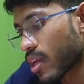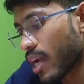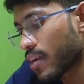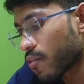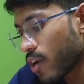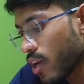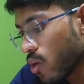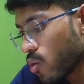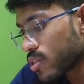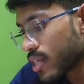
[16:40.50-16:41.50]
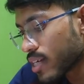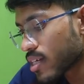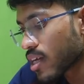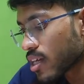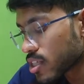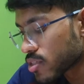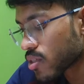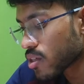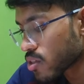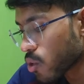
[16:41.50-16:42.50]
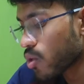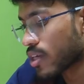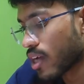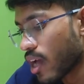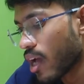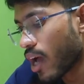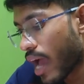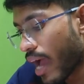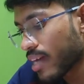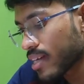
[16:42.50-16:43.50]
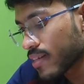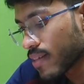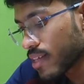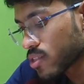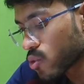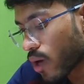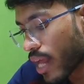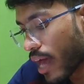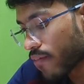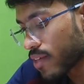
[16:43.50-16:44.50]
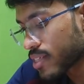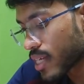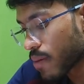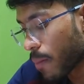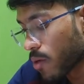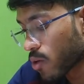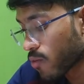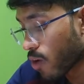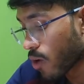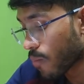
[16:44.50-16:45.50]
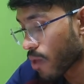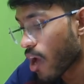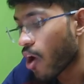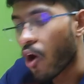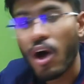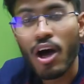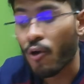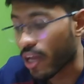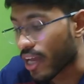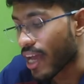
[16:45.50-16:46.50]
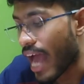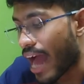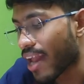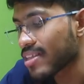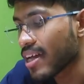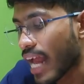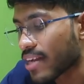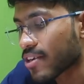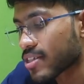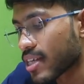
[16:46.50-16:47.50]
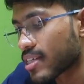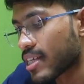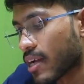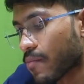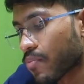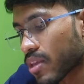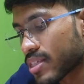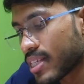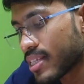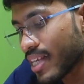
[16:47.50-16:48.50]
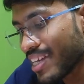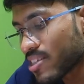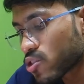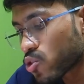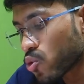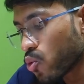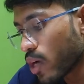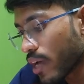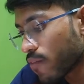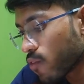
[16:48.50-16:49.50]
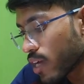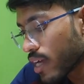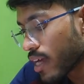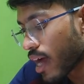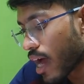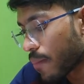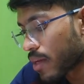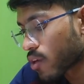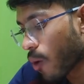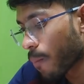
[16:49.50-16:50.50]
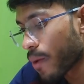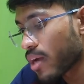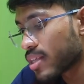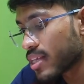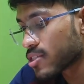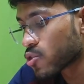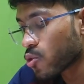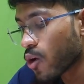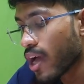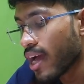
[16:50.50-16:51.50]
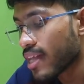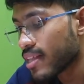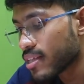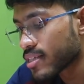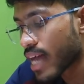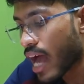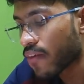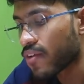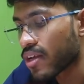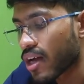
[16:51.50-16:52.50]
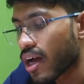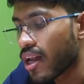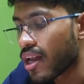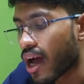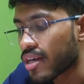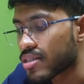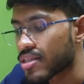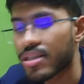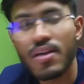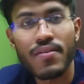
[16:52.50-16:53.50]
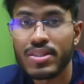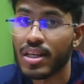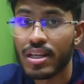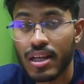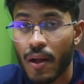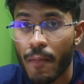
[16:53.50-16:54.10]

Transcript: It will lose it slowly. And these two are having same amount of volume. Okay, another interesting thing. See, these two, if we, I mean, compare these two, this is having a larger surface area.